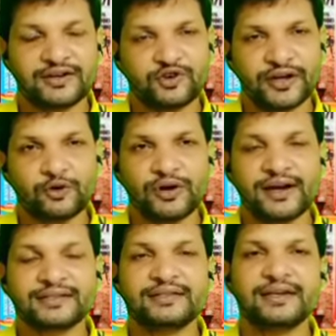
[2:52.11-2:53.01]
it
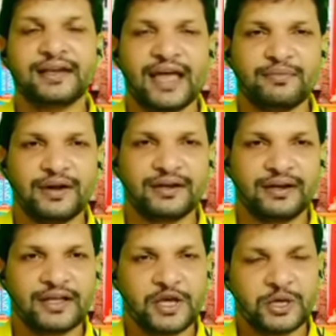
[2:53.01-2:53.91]
regulates the climate,